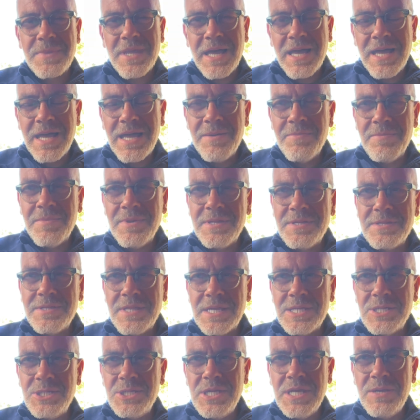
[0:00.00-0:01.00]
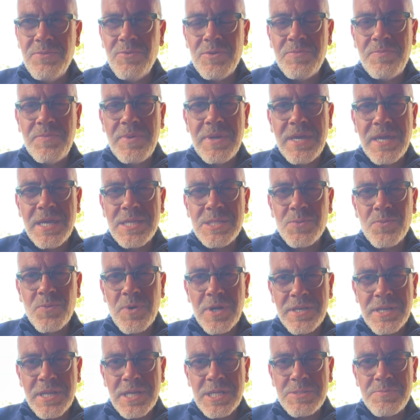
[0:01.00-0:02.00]
Um, that she would be his
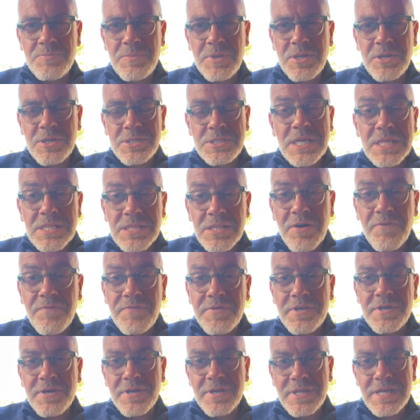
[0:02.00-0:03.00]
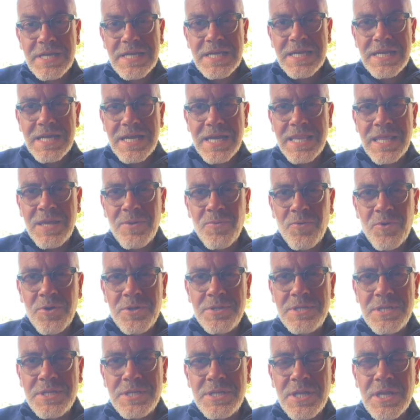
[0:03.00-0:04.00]
witness because he loved her and he
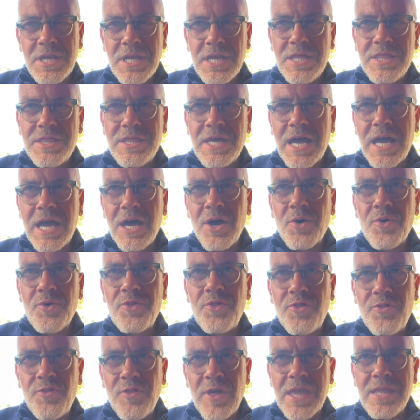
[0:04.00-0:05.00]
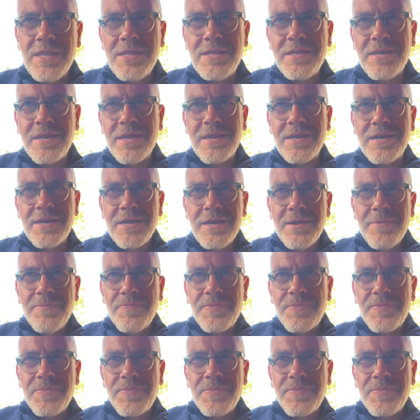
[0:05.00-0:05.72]
wanted that authentic